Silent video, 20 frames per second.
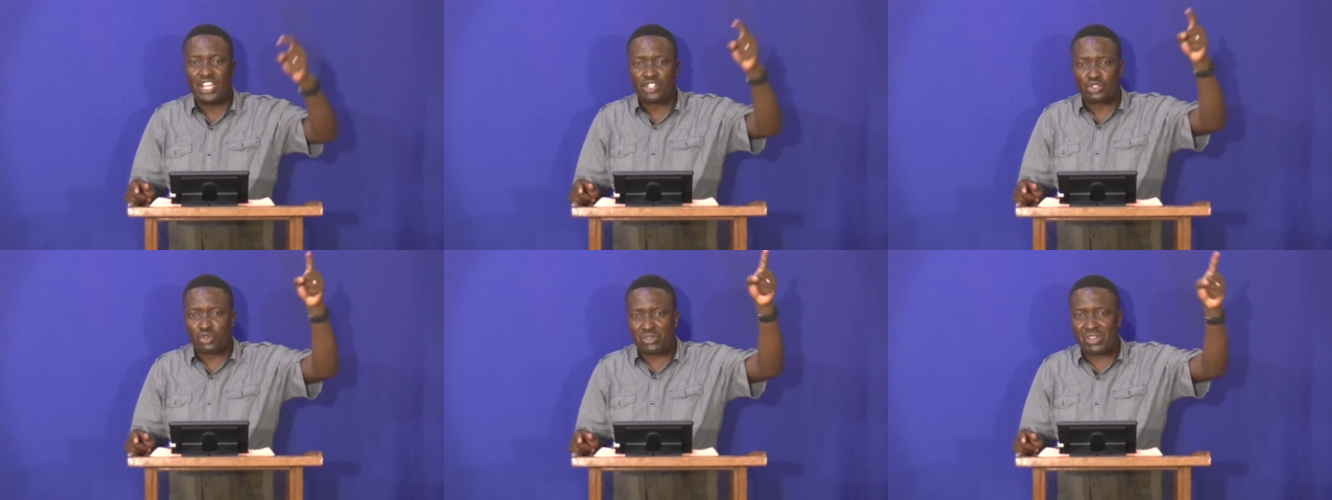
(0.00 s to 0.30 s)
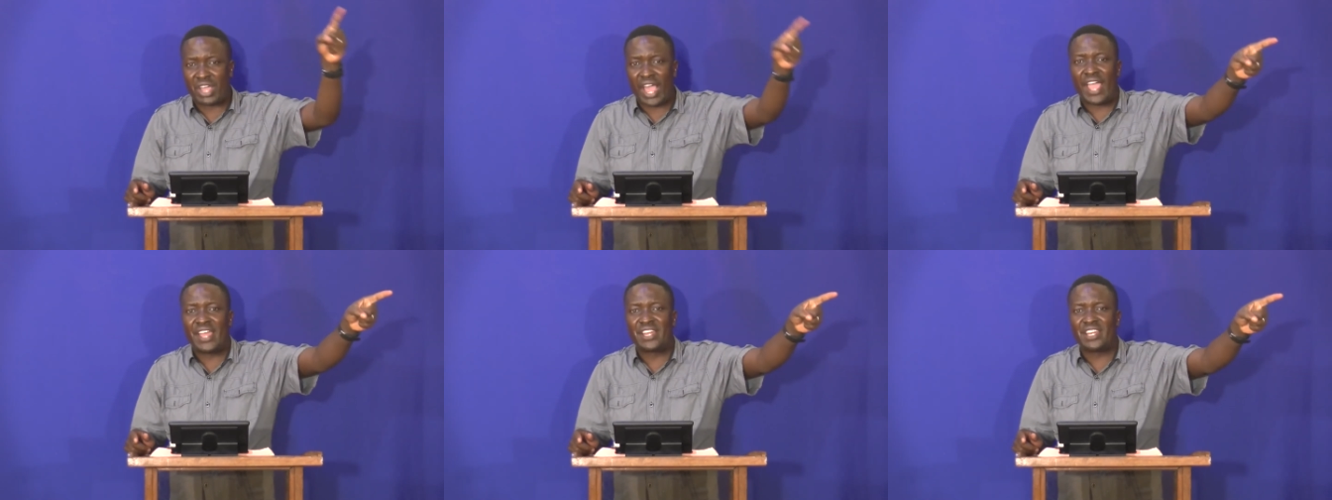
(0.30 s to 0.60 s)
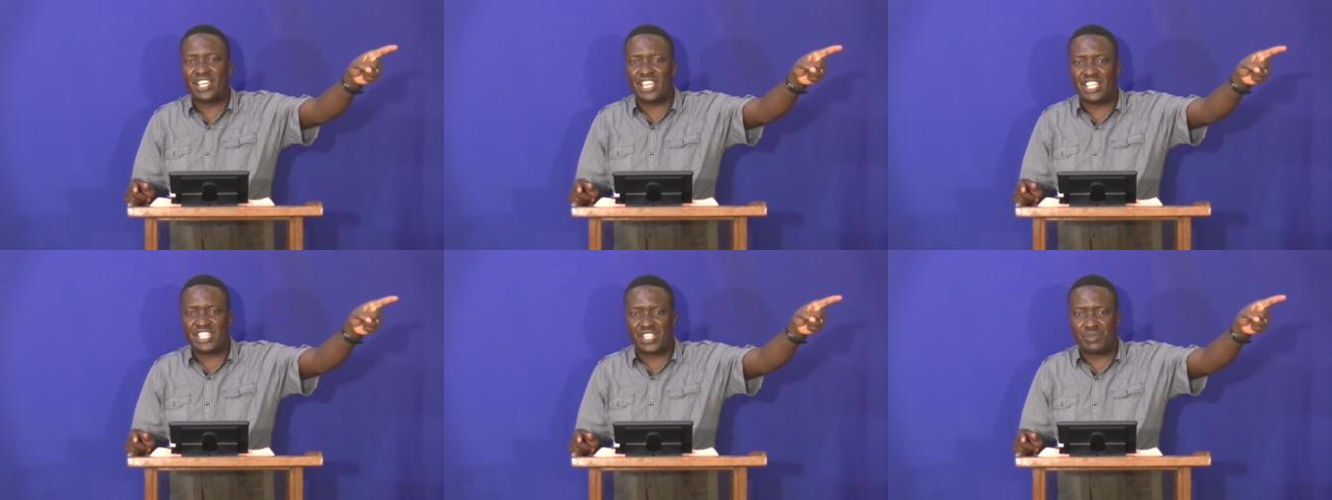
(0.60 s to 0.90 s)
to
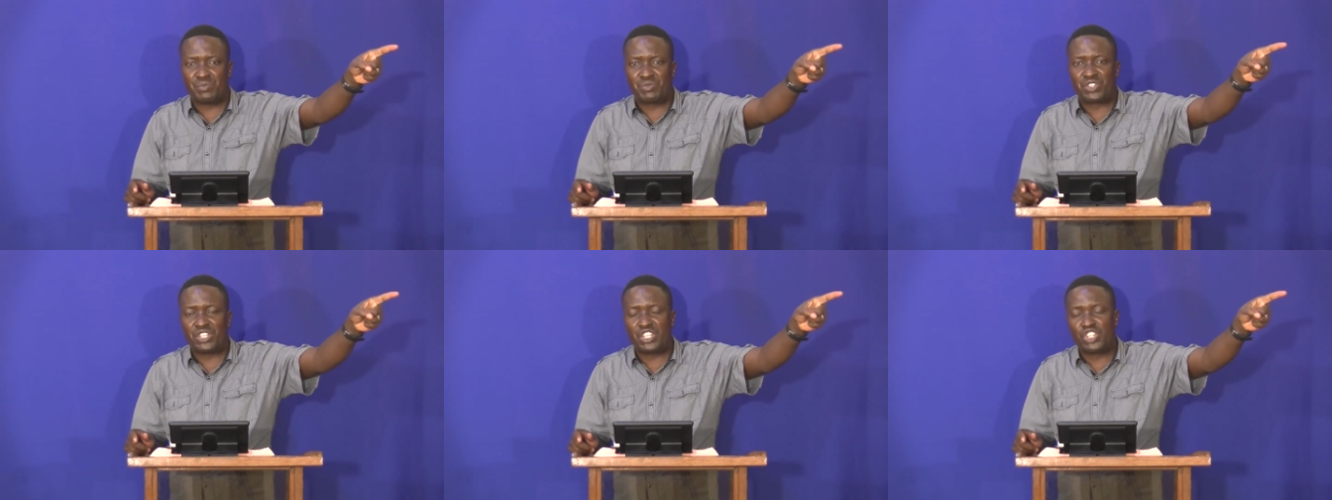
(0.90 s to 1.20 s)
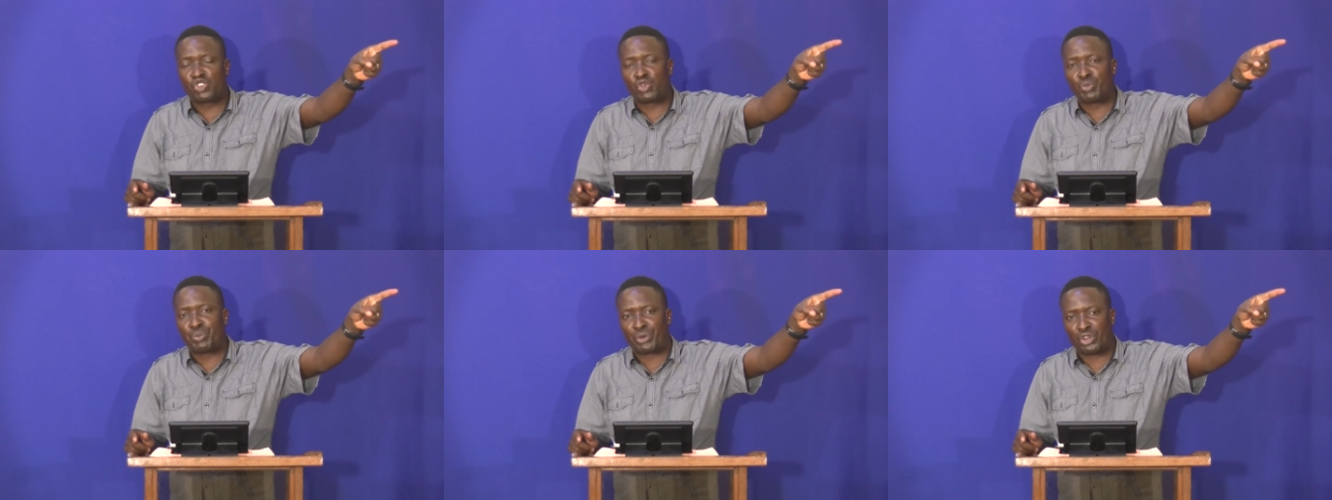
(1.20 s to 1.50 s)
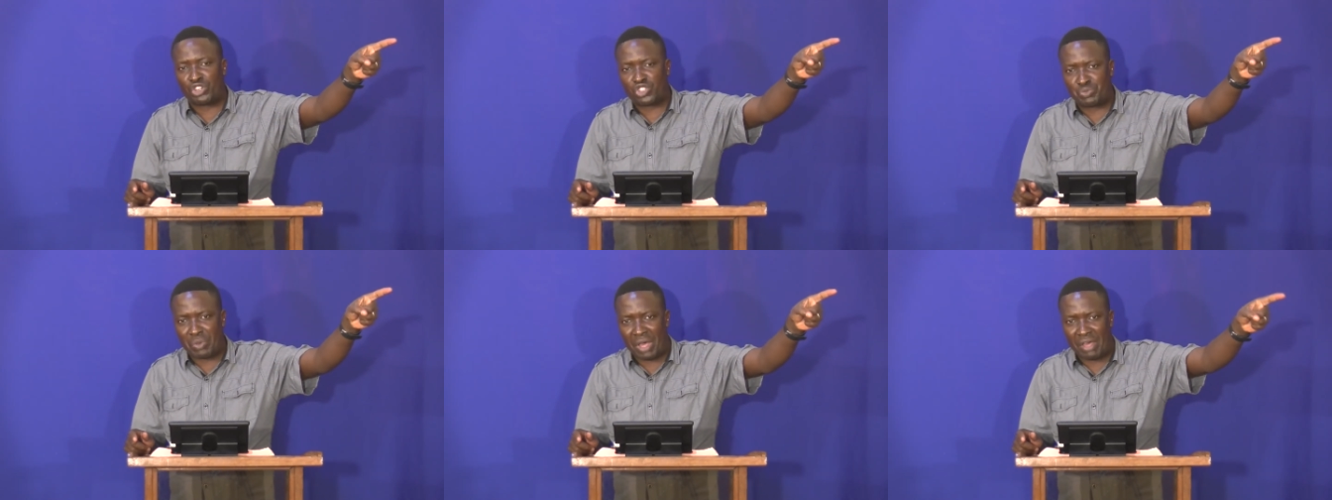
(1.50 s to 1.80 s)
guide Egypt into
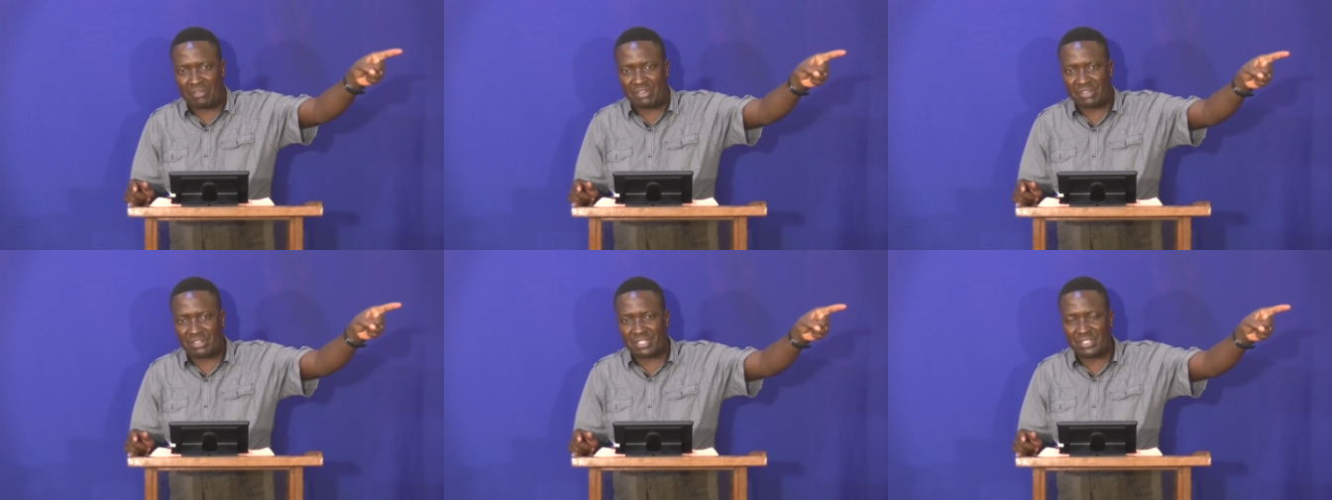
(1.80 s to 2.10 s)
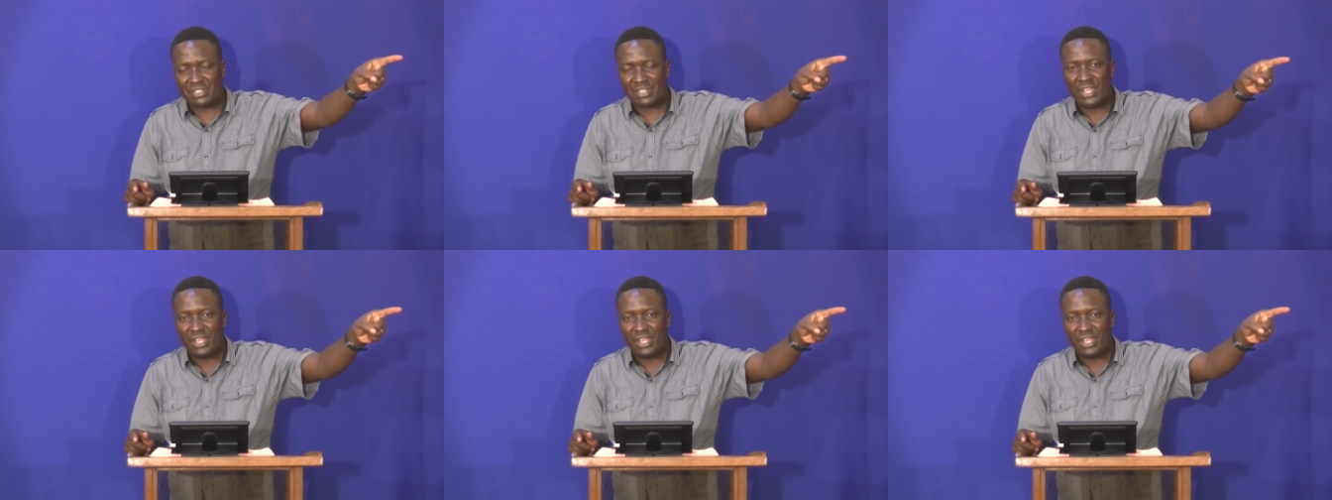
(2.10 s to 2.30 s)
prosperity.